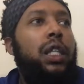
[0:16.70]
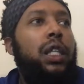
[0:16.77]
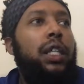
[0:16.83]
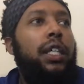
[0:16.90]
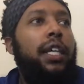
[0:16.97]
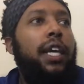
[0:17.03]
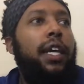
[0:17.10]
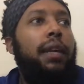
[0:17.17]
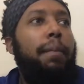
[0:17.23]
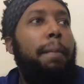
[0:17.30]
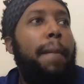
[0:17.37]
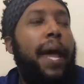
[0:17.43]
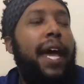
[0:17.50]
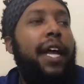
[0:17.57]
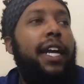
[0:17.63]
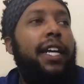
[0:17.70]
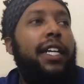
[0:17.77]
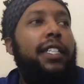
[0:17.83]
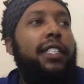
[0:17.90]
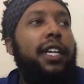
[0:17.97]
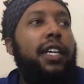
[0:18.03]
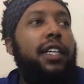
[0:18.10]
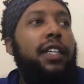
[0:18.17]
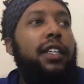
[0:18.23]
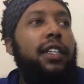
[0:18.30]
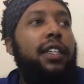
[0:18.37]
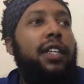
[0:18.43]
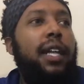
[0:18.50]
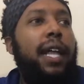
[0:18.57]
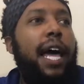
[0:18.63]
get mad at Kentucky
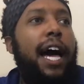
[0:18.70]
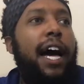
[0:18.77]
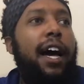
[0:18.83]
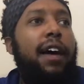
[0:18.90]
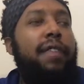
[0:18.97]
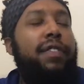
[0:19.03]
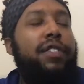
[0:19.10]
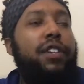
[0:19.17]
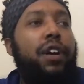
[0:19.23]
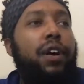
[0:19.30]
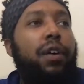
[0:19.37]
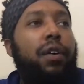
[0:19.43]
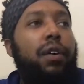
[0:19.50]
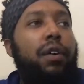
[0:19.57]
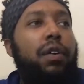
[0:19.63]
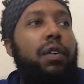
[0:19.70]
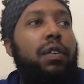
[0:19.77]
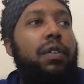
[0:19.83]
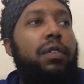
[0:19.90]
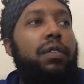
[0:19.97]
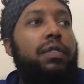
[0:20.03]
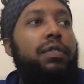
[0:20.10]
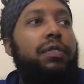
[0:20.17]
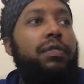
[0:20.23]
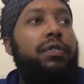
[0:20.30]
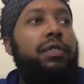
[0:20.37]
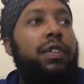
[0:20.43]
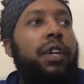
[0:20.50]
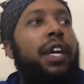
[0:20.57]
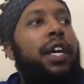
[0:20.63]
live. So
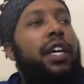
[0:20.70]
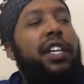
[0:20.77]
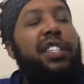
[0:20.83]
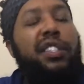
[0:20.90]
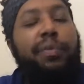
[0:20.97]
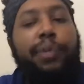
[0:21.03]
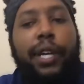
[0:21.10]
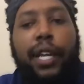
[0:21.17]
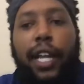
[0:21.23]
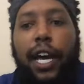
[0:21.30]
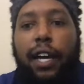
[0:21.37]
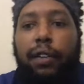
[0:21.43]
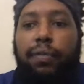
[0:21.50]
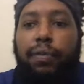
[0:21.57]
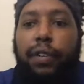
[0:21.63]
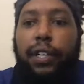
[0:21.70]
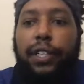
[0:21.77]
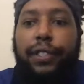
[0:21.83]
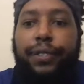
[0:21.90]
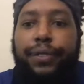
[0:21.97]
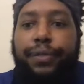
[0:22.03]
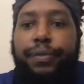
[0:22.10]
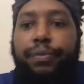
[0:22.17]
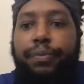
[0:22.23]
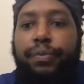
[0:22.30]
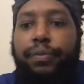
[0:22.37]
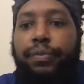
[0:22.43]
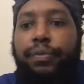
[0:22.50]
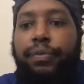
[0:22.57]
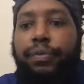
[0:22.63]
this should be a lot of fun.
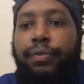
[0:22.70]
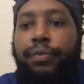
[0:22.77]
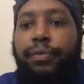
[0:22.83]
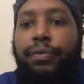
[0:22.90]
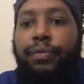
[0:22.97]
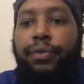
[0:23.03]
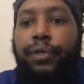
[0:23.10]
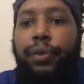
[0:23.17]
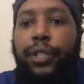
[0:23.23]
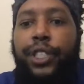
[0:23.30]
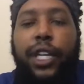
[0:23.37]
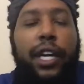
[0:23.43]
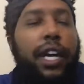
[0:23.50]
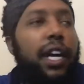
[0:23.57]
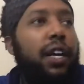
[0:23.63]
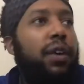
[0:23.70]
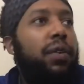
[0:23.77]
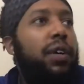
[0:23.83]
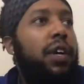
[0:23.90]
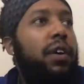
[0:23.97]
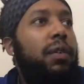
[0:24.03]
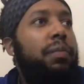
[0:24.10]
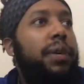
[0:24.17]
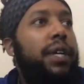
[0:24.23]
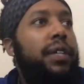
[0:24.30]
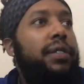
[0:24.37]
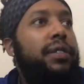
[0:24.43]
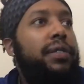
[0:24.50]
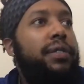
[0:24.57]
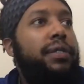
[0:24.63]
What y'all got going on, man?
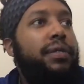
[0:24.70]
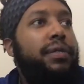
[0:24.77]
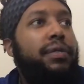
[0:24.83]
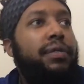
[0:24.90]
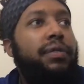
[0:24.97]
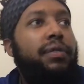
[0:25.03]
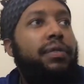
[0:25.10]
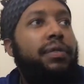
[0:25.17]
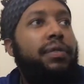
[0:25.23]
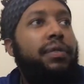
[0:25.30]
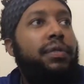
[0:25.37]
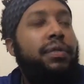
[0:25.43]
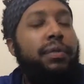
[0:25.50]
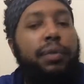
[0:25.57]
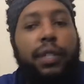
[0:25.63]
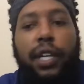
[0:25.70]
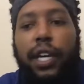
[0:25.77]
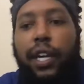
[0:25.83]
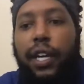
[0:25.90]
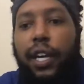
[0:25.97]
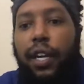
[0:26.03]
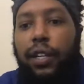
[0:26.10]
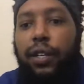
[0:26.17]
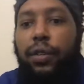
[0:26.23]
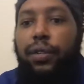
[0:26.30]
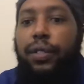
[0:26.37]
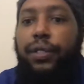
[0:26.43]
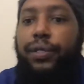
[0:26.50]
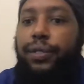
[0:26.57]
What the hell y'all doing?